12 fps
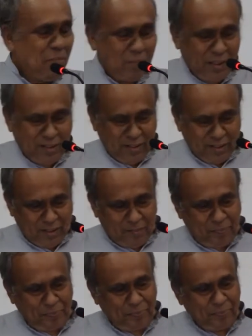But
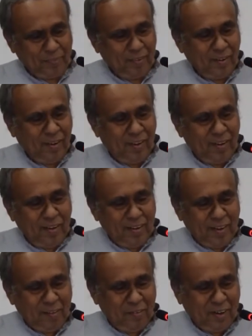
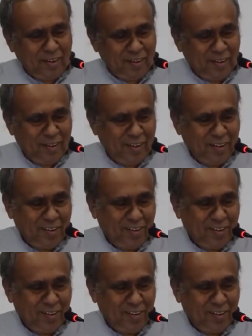in fact, I